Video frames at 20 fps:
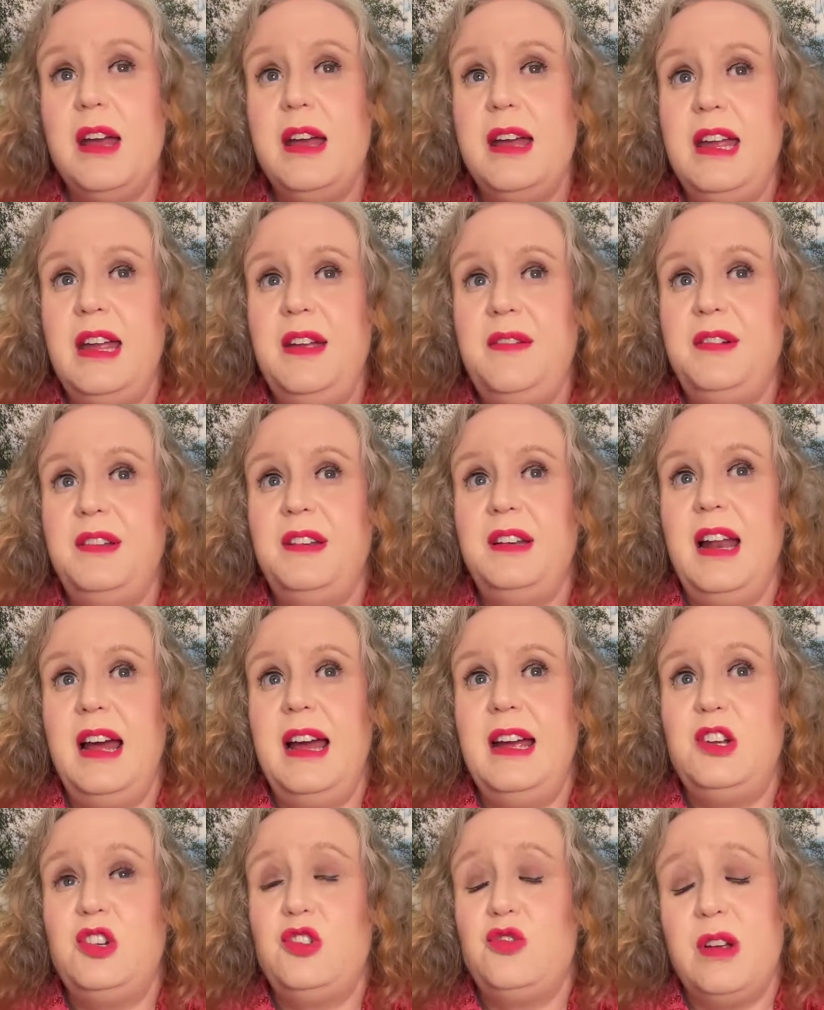even
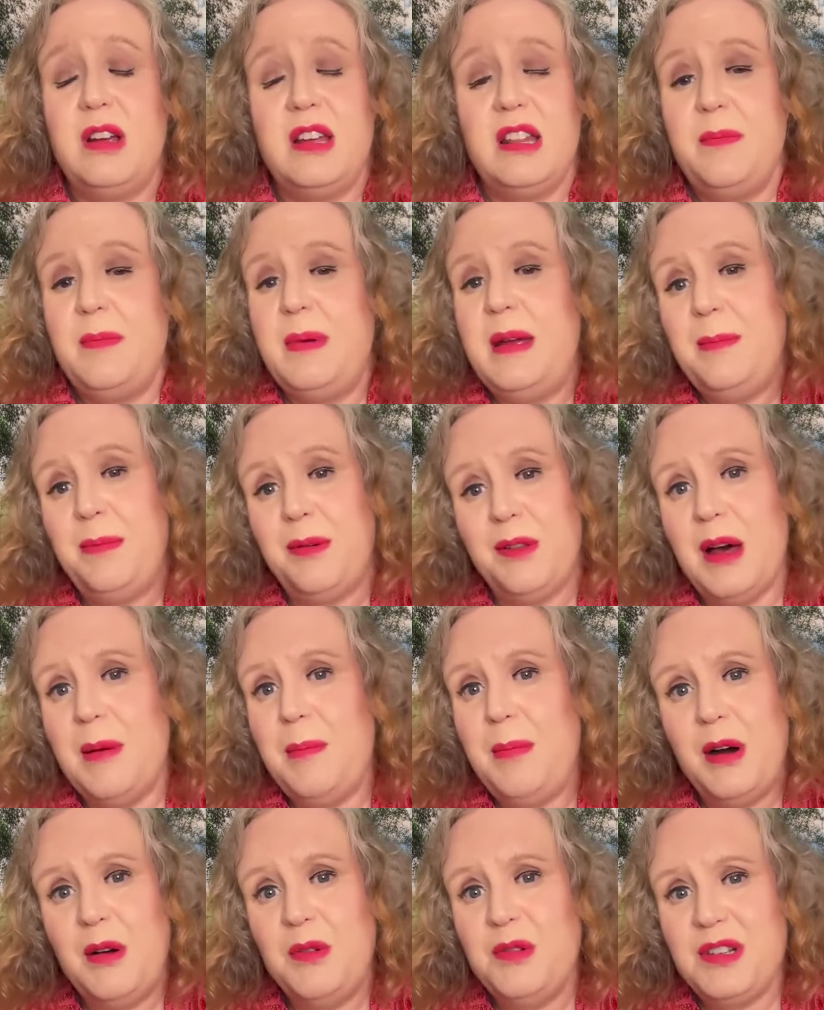like trigger the people that are
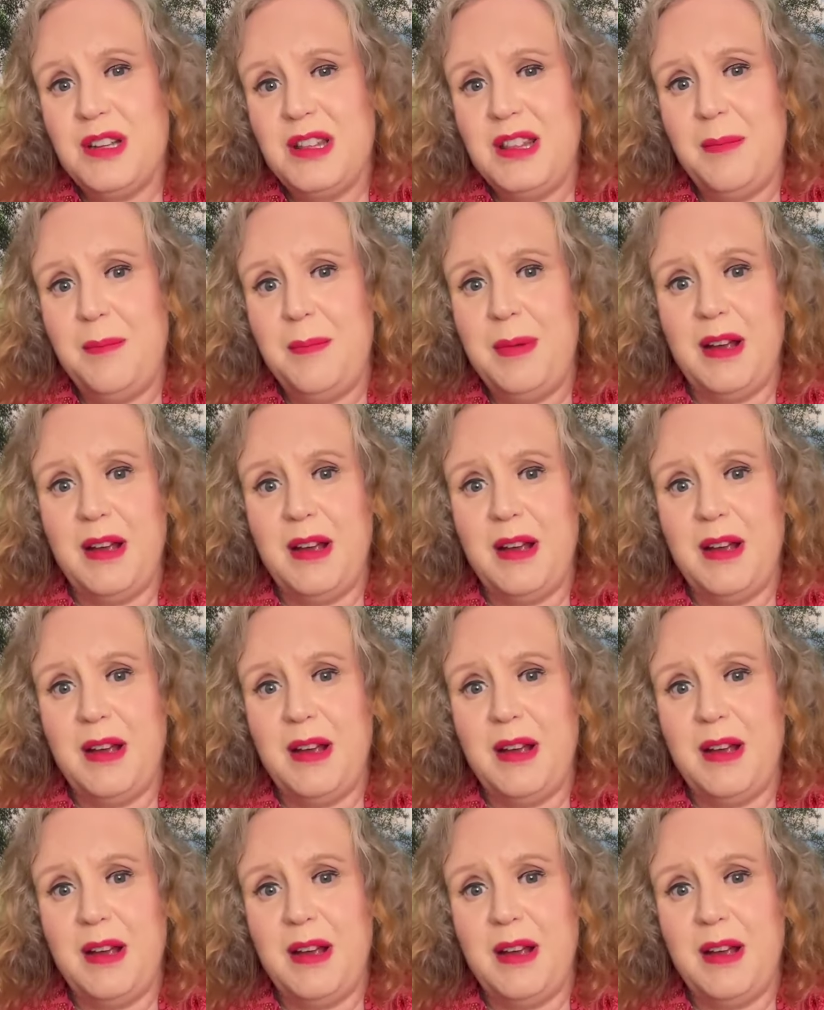posting them,